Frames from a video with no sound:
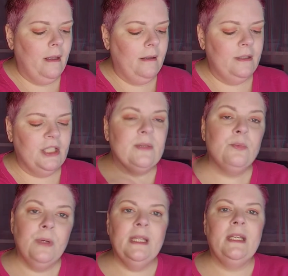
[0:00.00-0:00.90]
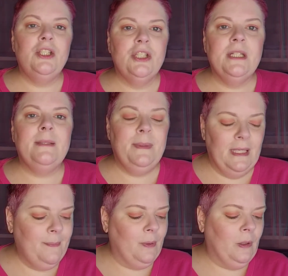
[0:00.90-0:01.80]
just really good
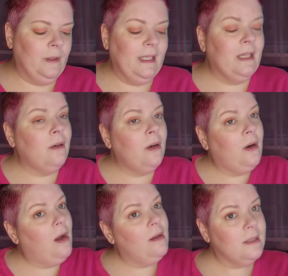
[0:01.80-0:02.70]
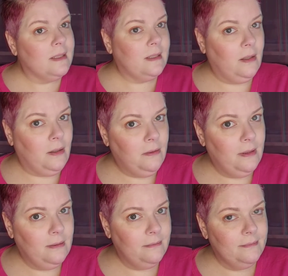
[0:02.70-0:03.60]
people, there are also,
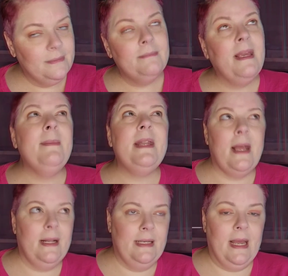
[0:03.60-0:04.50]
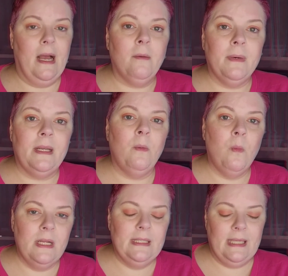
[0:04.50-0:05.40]
maybe not now, but at
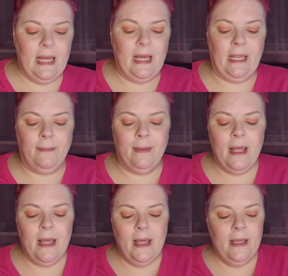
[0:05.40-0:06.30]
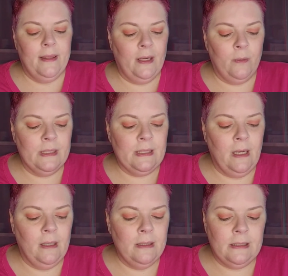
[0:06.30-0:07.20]
one time, there was
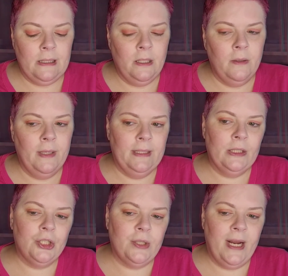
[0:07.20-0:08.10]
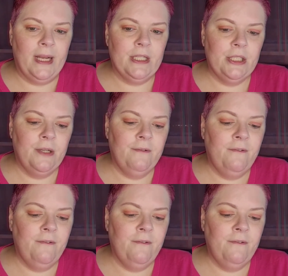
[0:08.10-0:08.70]
also an attraction